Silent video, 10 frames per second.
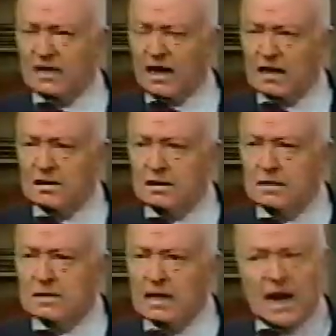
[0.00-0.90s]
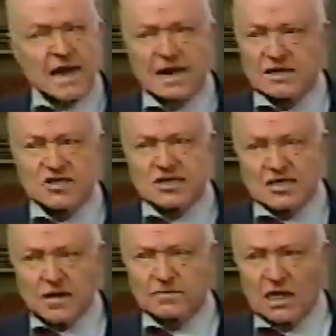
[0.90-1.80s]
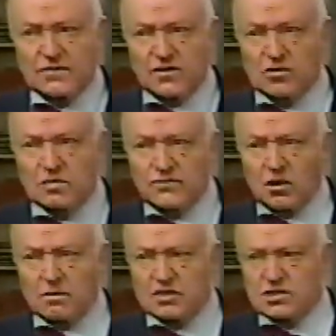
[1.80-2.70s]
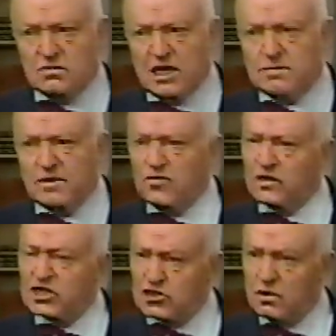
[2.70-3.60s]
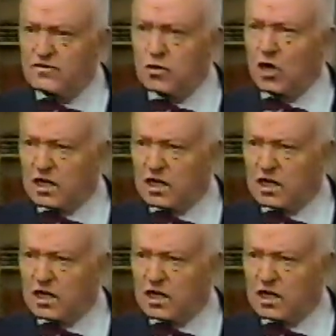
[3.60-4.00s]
Kyle. I had to stop that feud before it was too late, before the two of you